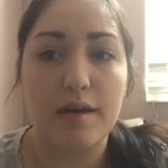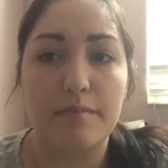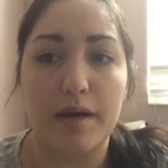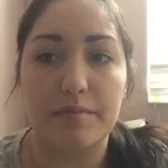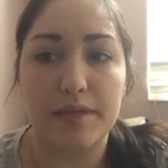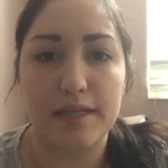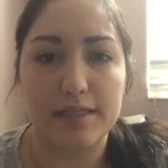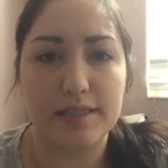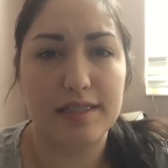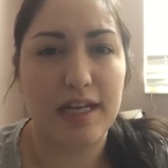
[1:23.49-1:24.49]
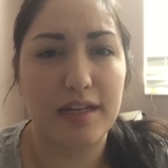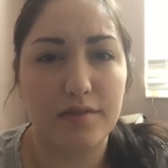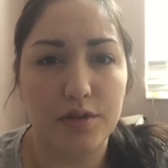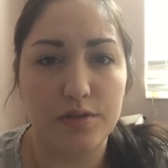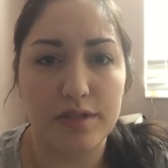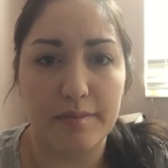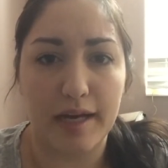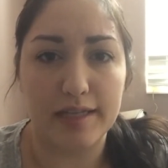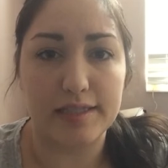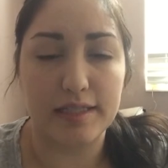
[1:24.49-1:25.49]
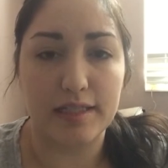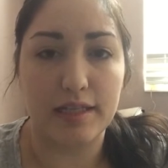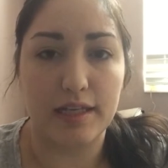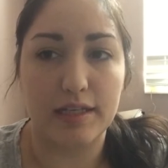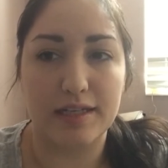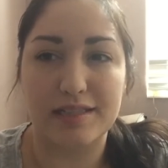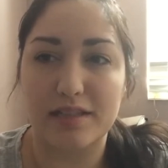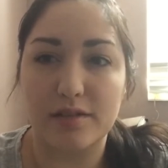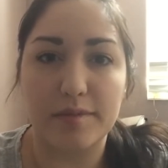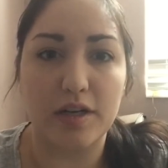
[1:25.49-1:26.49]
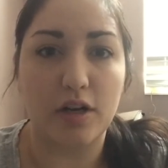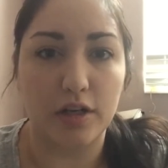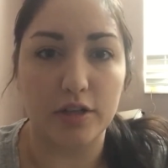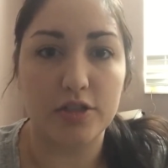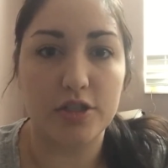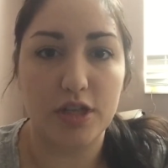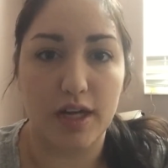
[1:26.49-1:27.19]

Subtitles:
But because it's kind of new to Madison and it's a little bit harsh,